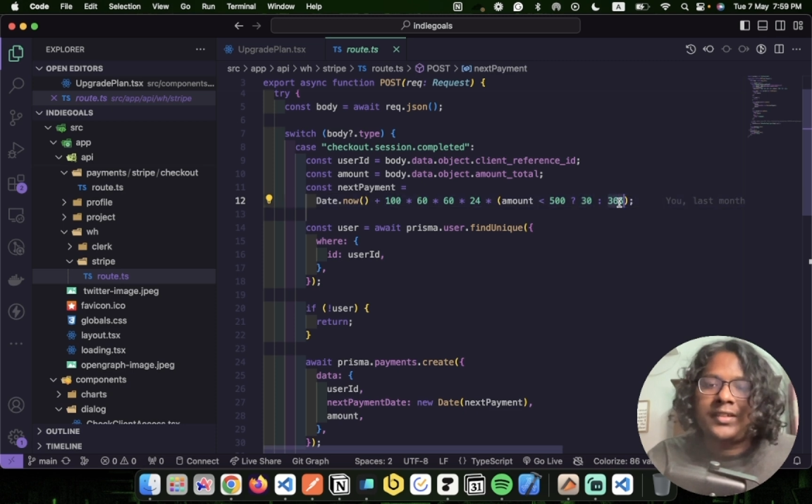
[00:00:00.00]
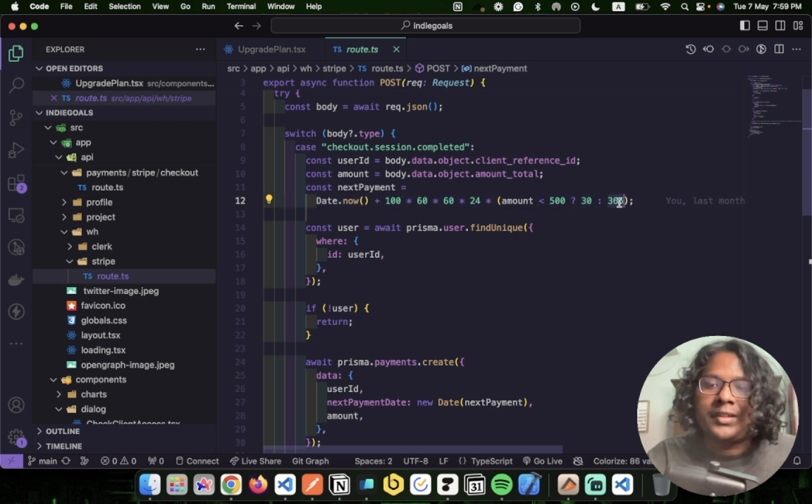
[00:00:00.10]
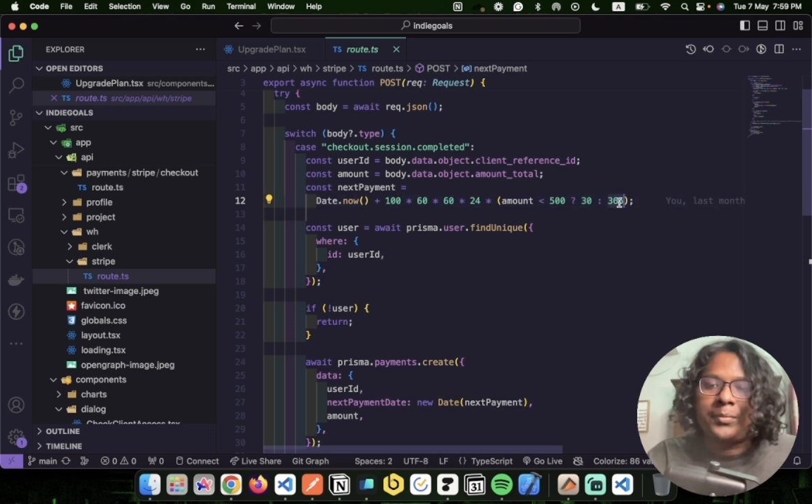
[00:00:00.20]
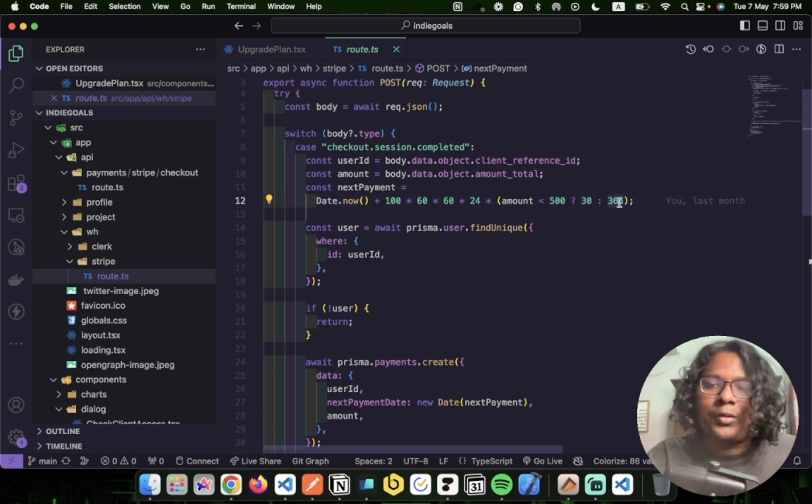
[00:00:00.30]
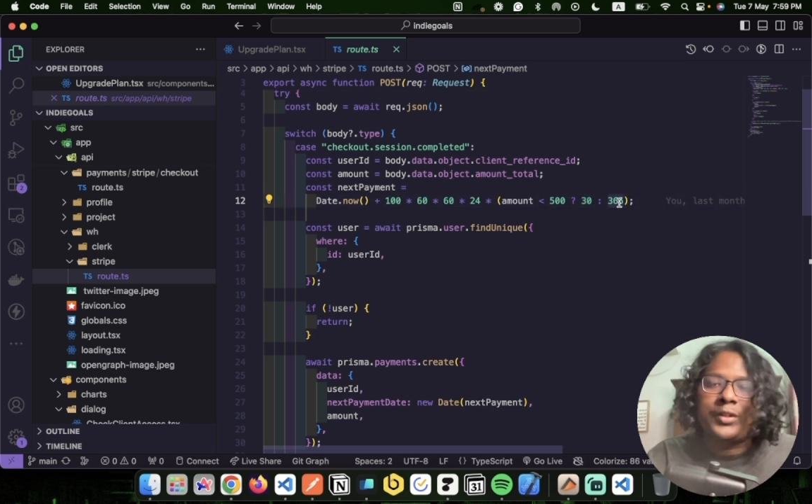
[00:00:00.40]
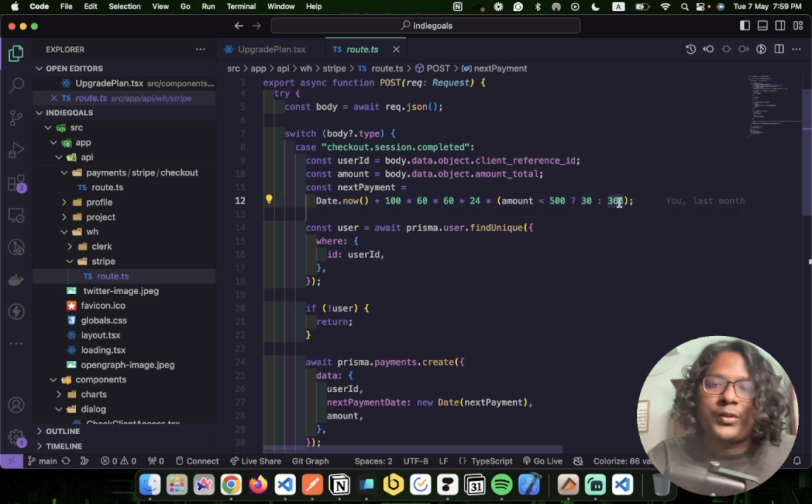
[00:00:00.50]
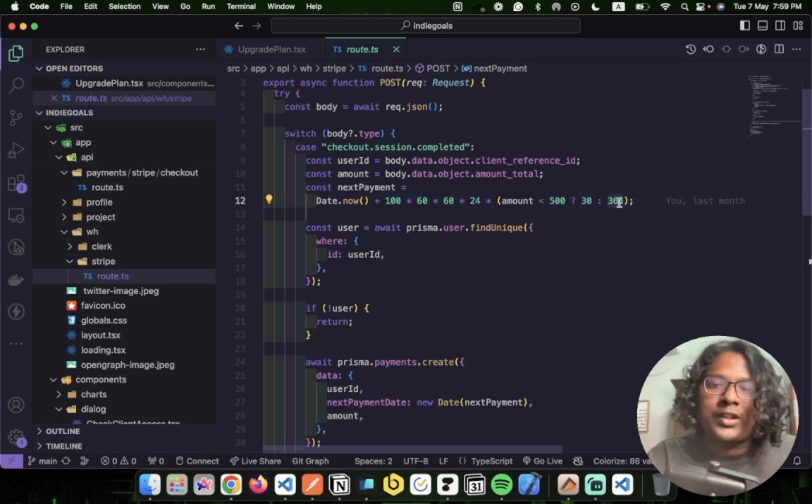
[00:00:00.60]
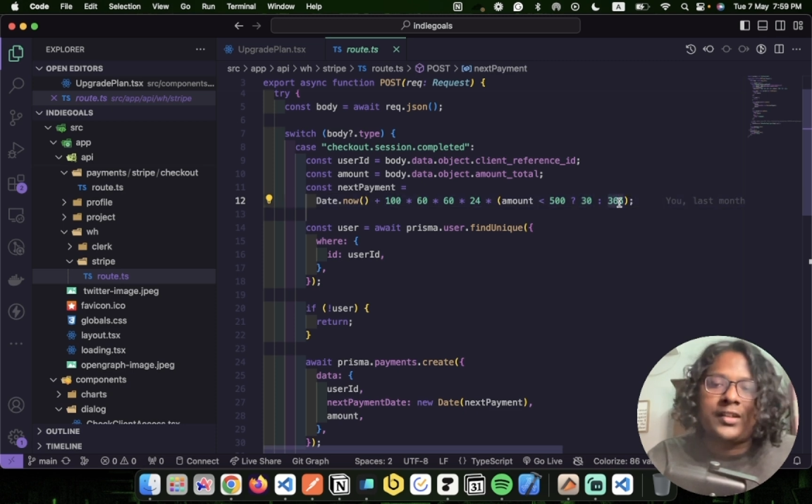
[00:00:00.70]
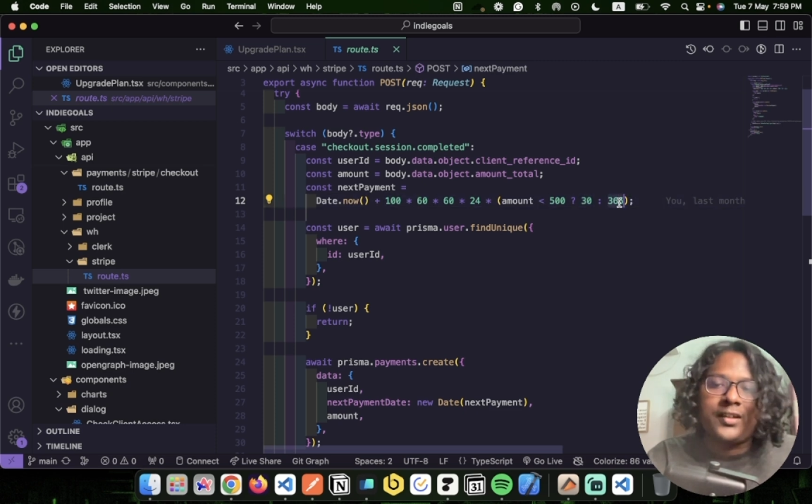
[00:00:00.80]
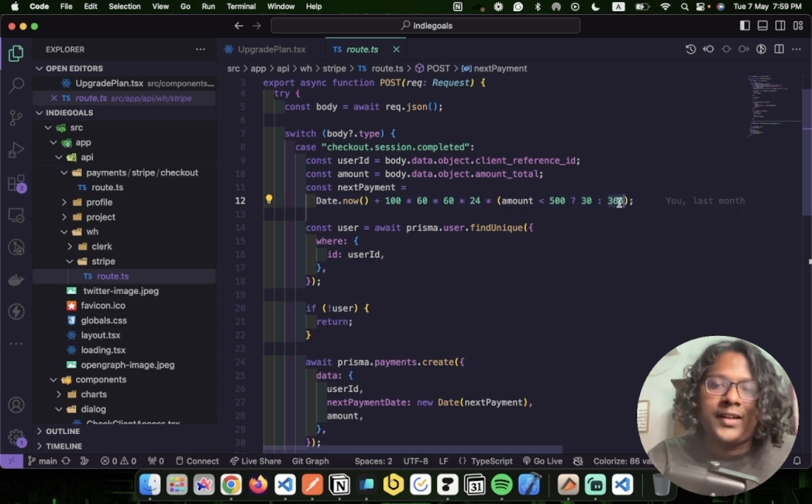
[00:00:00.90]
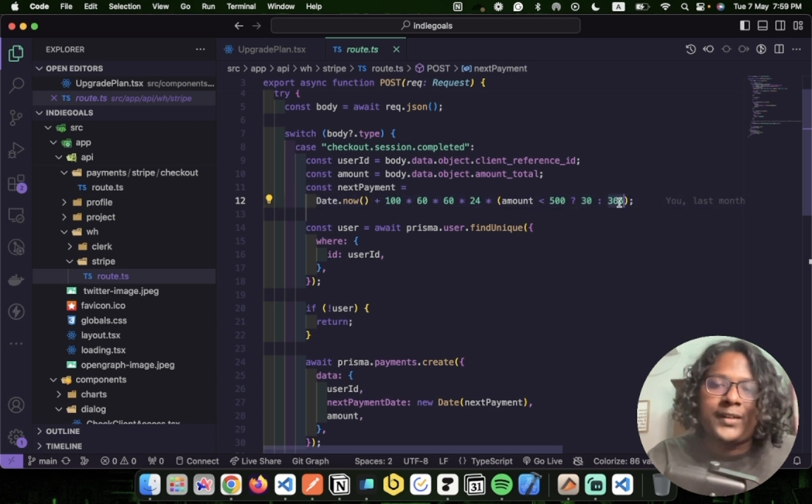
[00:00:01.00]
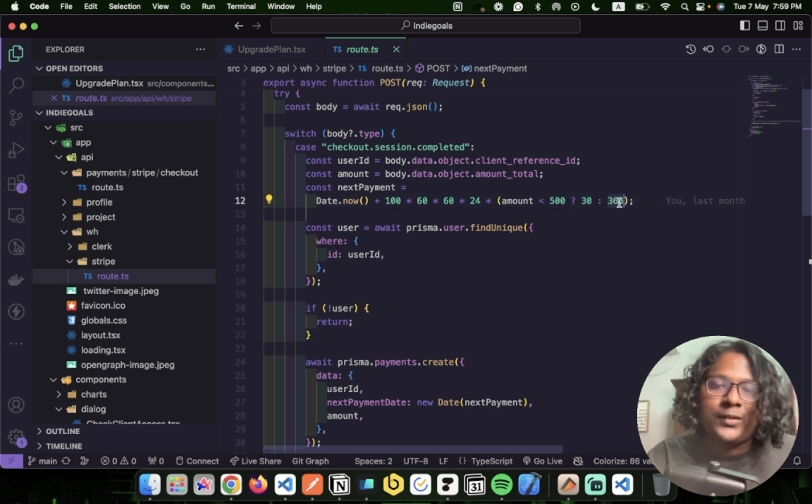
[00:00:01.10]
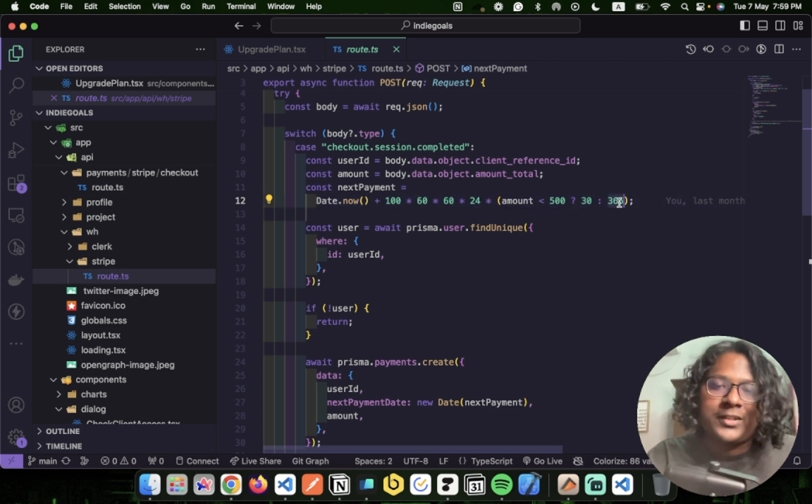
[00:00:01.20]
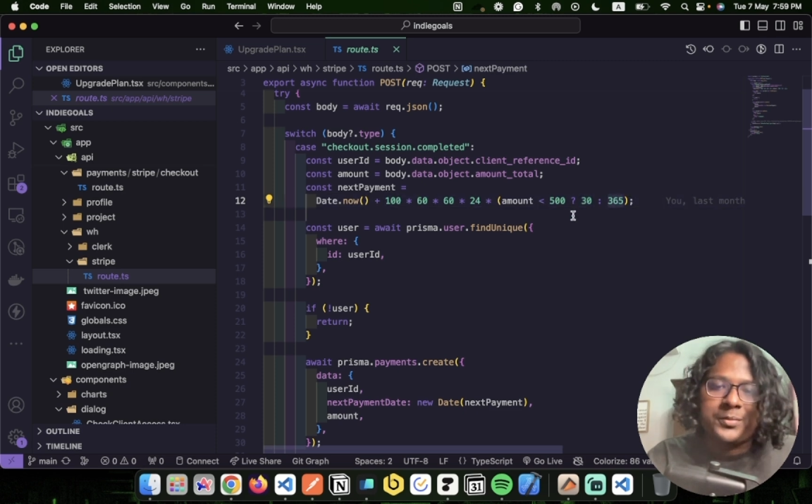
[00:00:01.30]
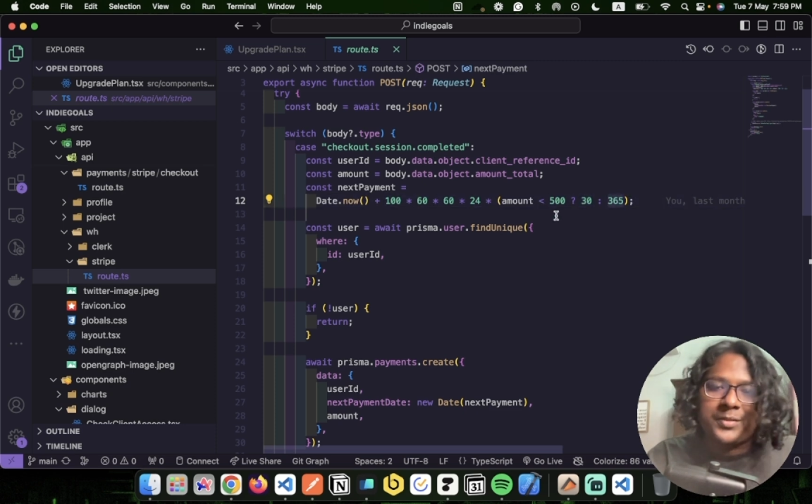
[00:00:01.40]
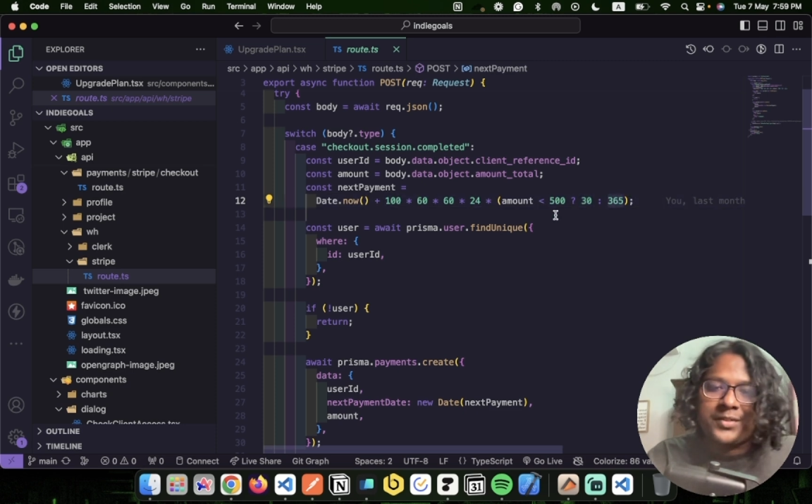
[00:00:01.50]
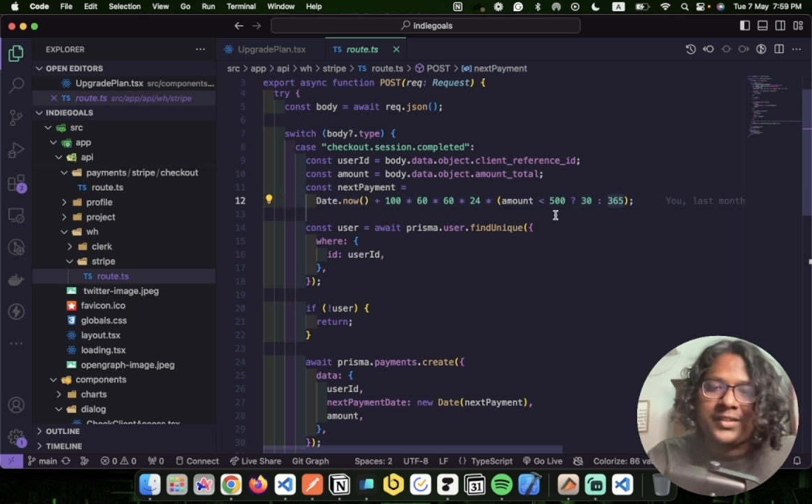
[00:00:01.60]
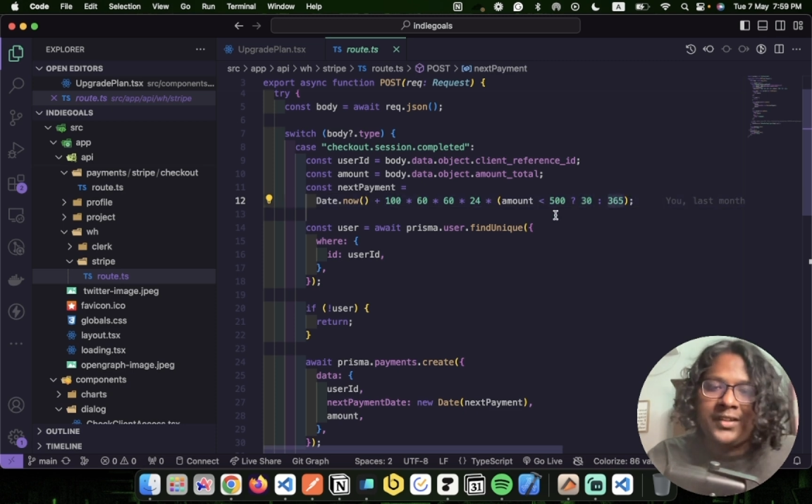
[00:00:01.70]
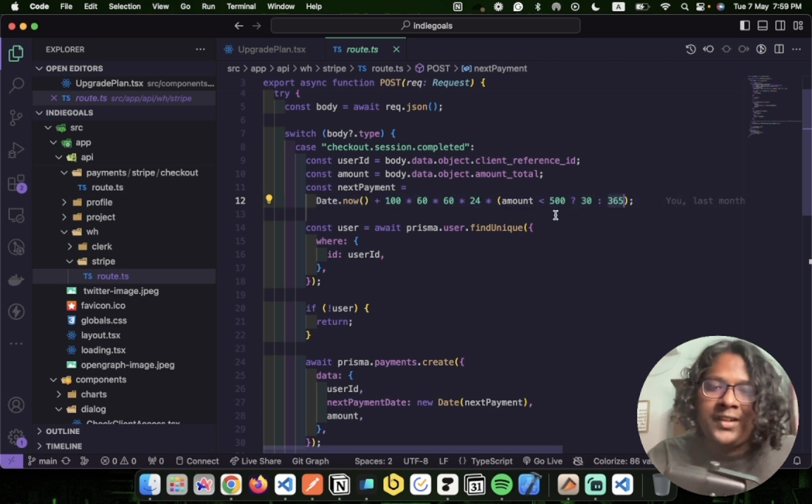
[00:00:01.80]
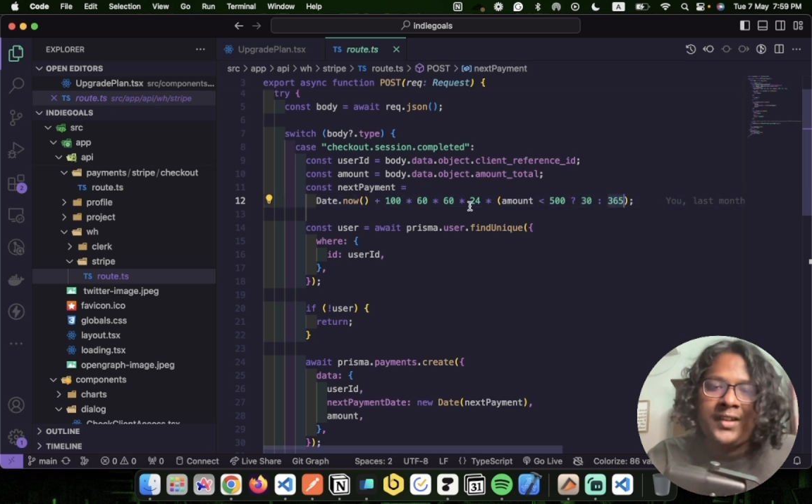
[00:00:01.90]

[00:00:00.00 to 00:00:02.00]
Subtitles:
he probably took a annual subscription.